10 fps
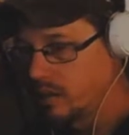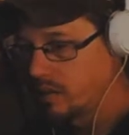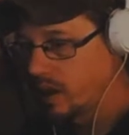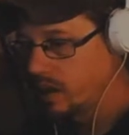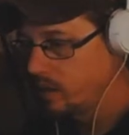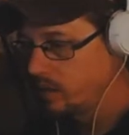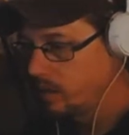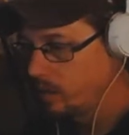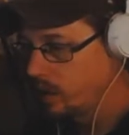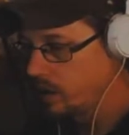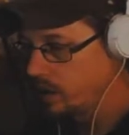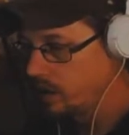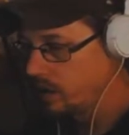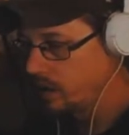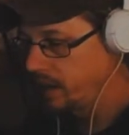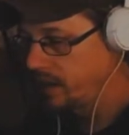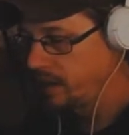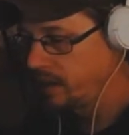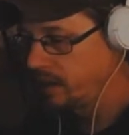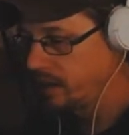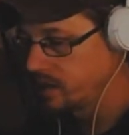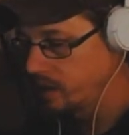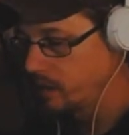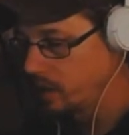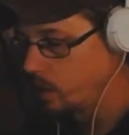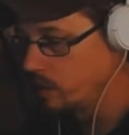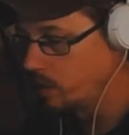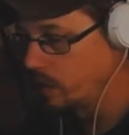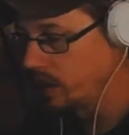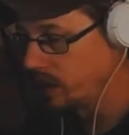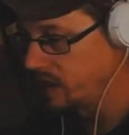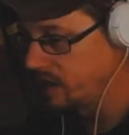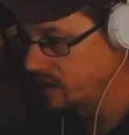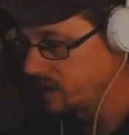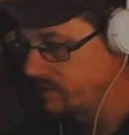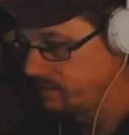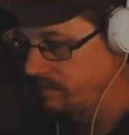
Right, we are, and because I'm the only one working in this